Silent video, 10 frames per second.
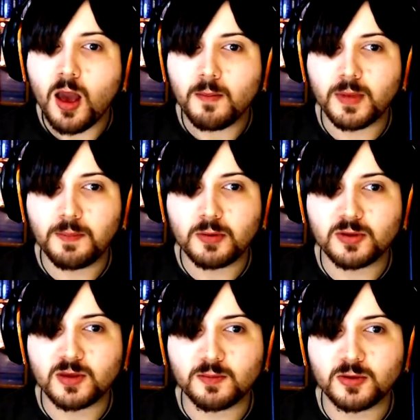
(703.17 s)
Maybe it was
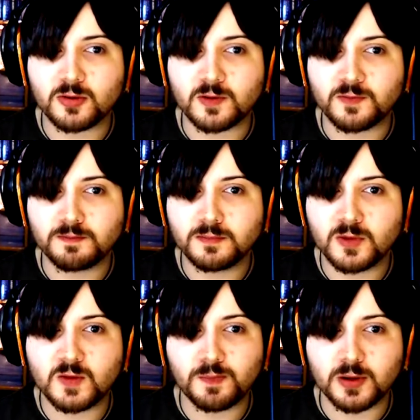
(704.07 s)
some sort of
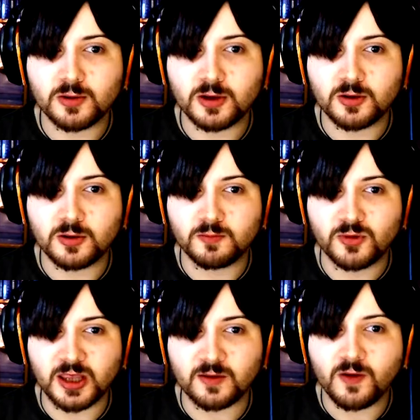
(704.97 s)
exploding dude
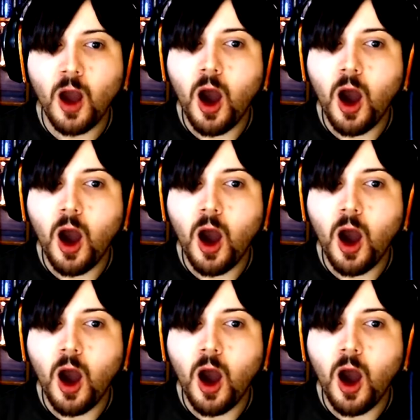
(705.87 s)
rave.